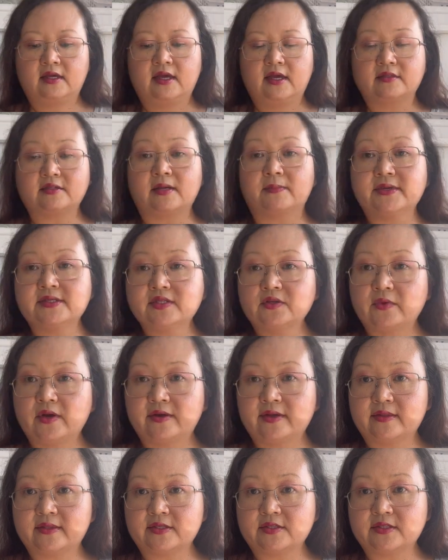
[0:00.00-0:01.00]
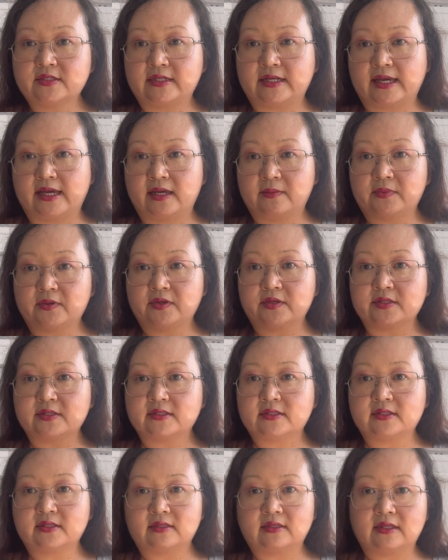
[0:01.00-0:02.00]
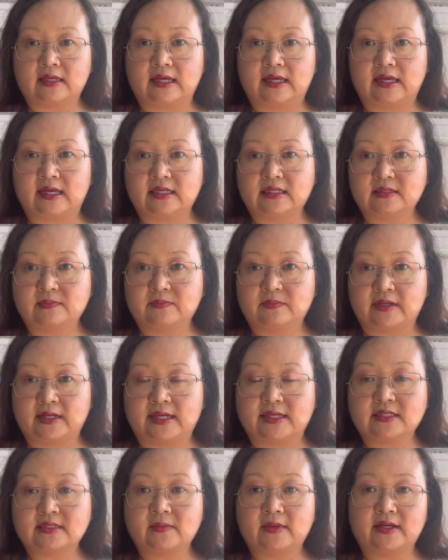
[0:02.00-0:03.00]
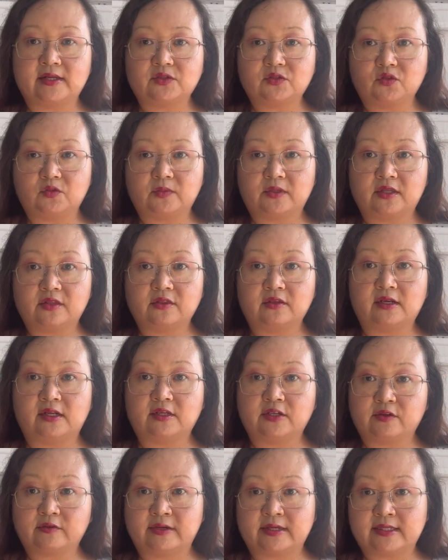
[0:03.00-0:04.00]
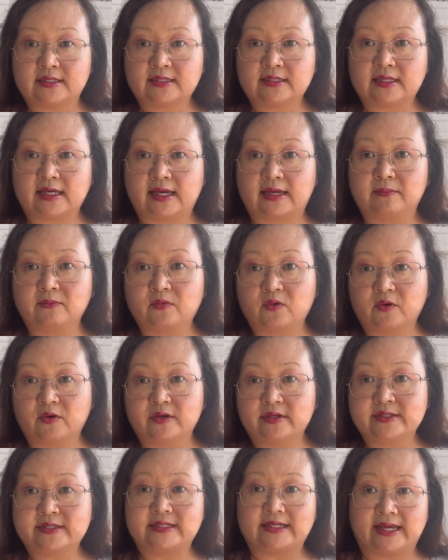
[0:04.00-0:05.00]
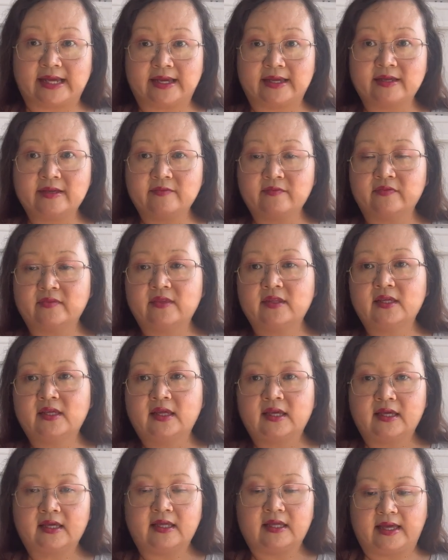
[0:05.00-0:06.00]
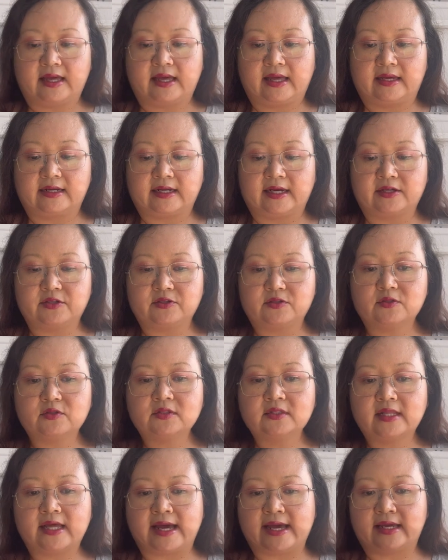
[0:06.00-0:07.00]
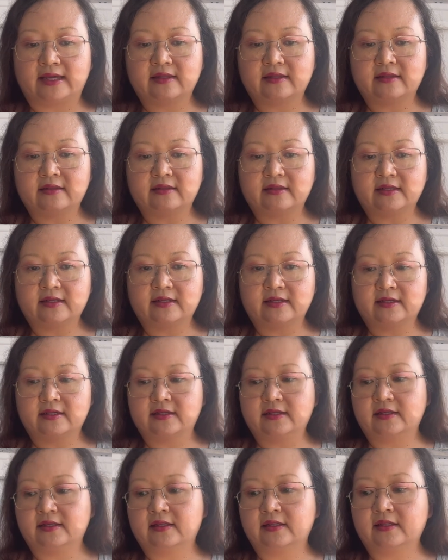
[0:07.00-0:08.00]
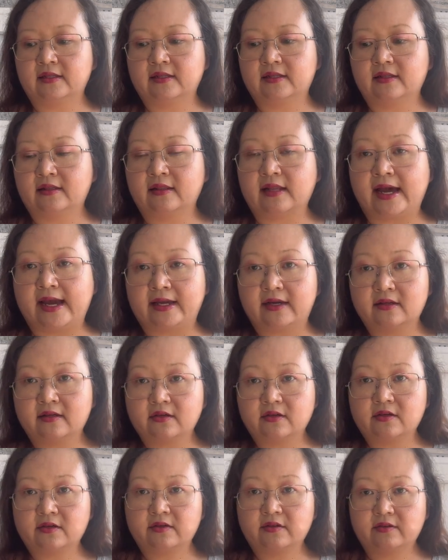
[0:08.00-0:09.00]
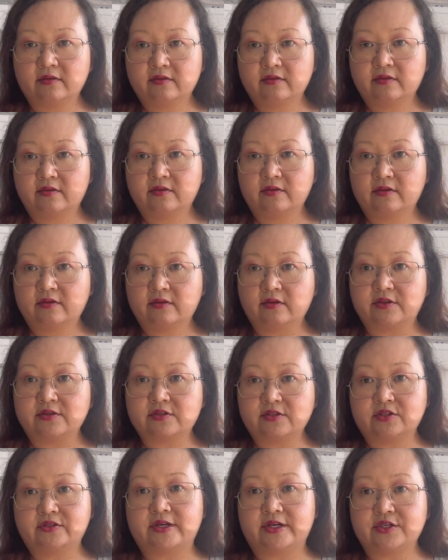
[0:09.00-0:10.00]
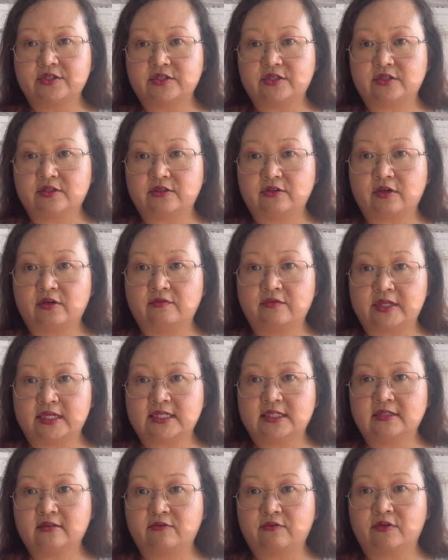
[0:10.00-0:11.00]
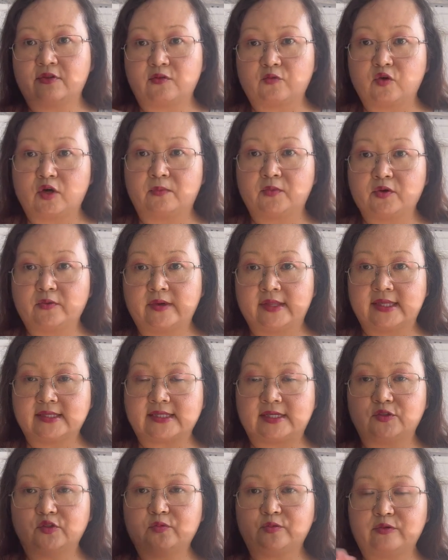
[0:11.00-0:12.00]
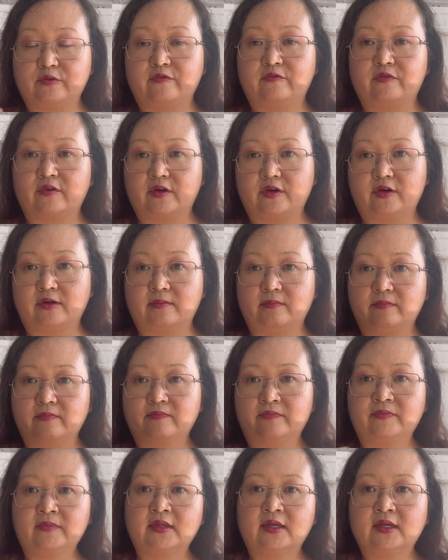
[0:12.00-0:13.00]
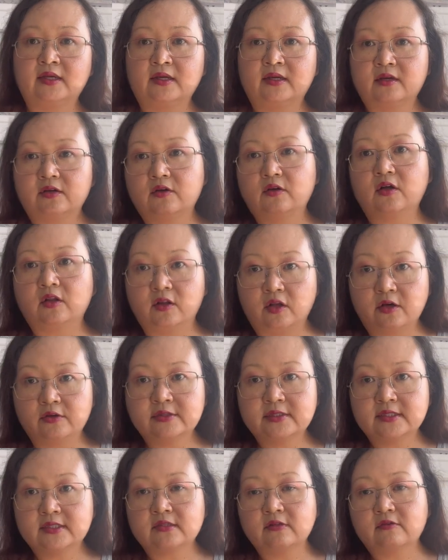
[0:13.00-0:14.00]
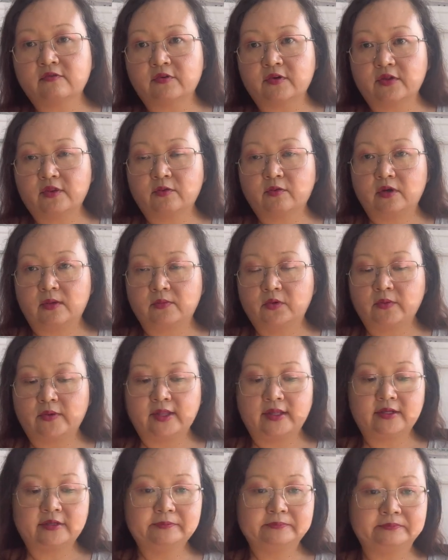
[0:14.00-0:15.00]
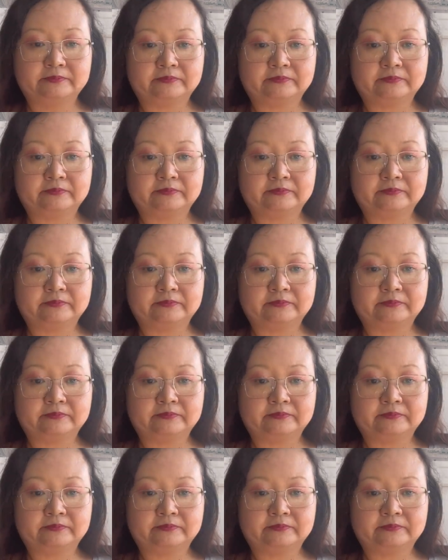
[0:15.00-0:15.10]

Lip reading: So I'm actually wearing this today because it's been estimated to be 30 degrees and more today. And I do like the light concentration of this for the warmer weathers. I do prefer colognes for the warmer weather.